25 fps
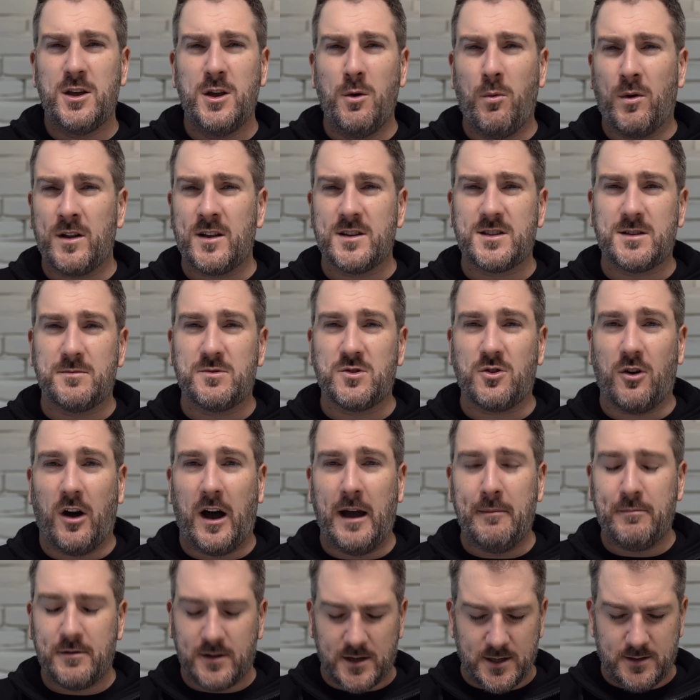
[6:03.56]
you want to
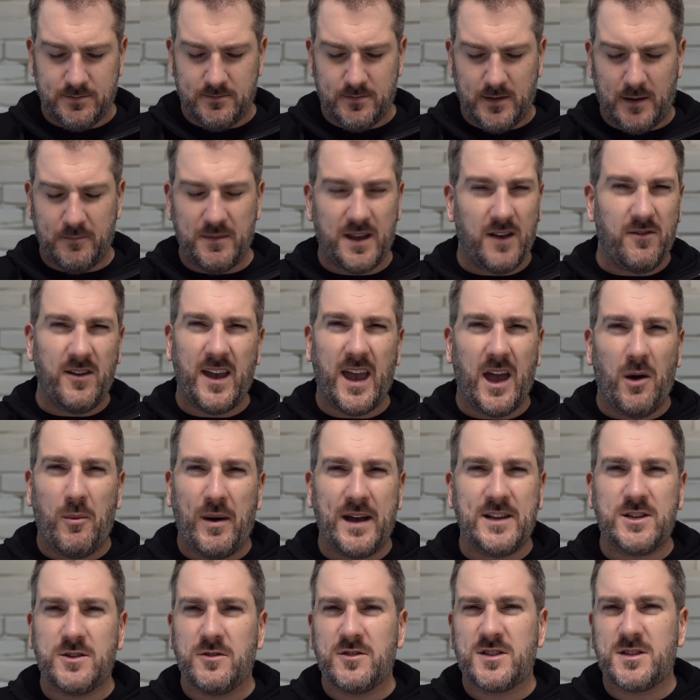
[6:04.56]
subscribe because I'm giving it
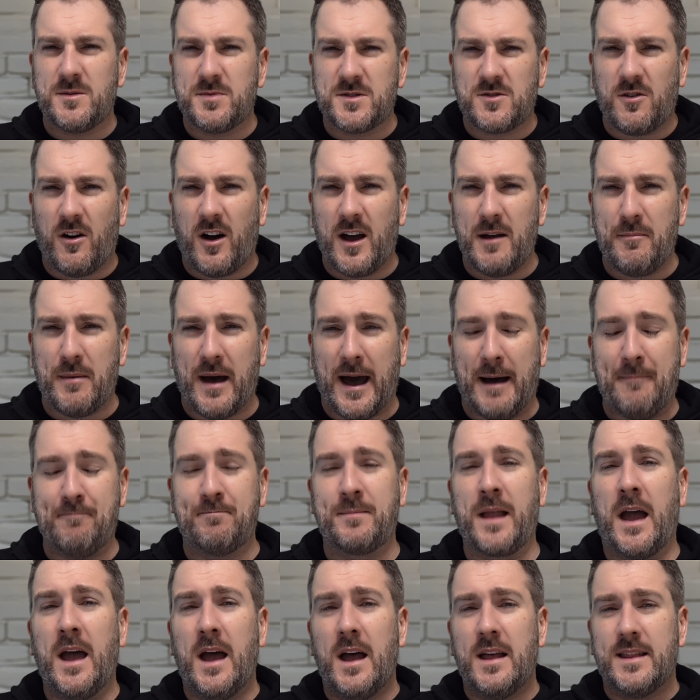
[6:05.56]
away to a subscriber.
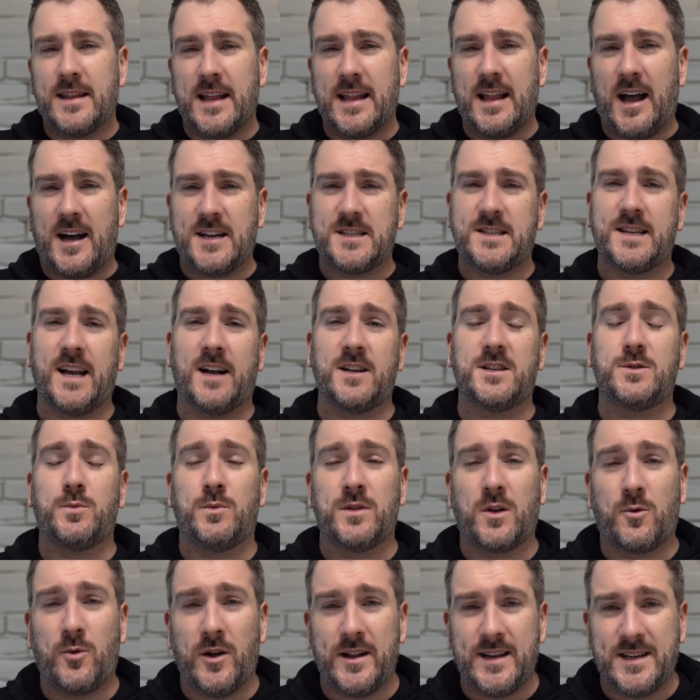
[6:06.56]
The last thing I just
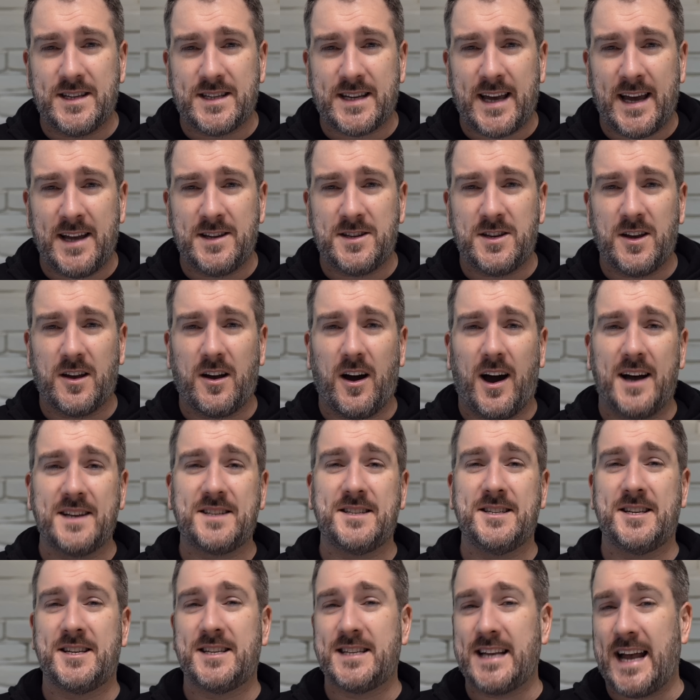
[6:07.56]
want to quickly say to you guys
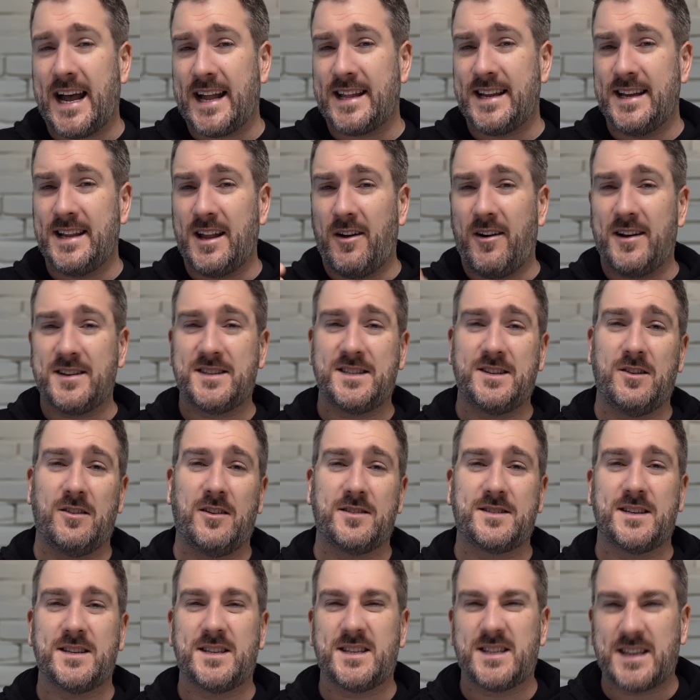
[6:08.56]
is sadly there are still
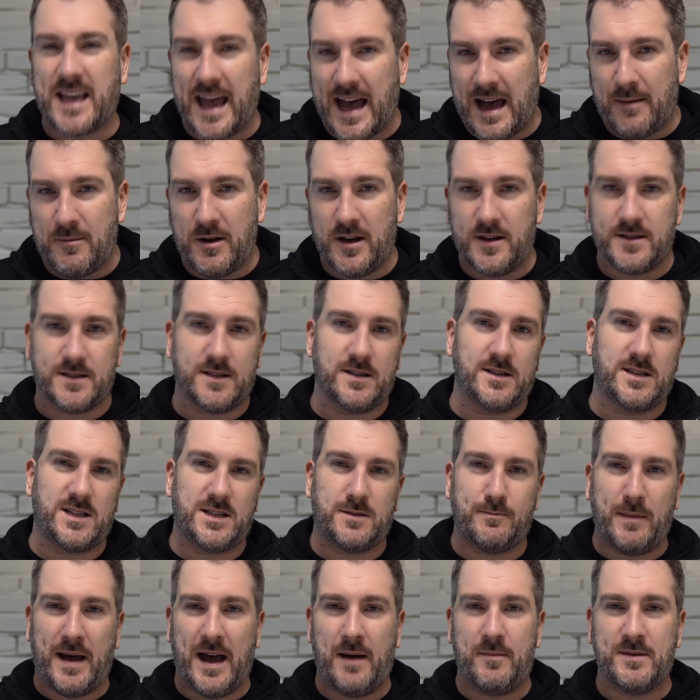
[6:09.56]
lots of scammers and
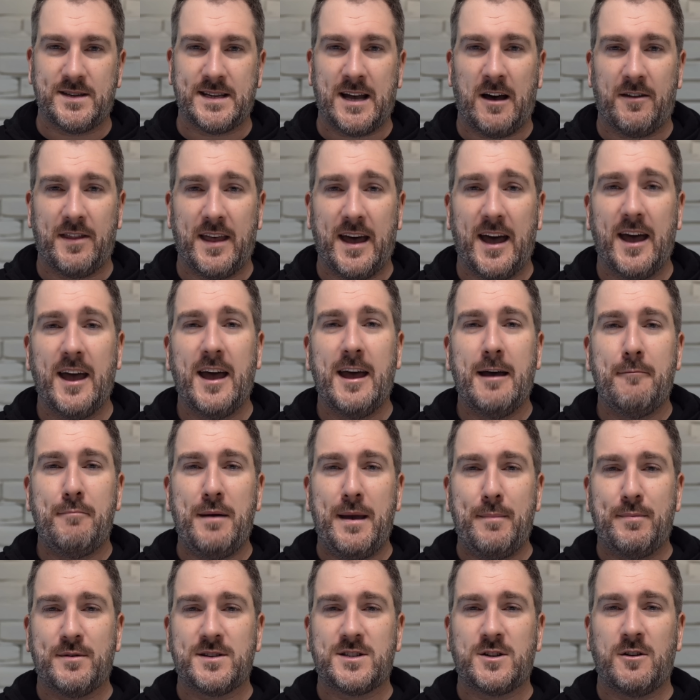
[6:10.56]
spammers out there.
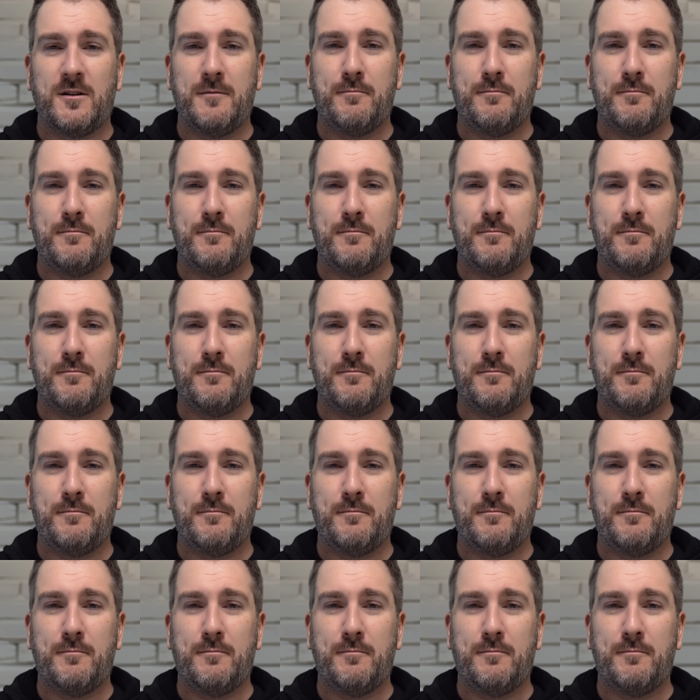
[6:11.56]
People still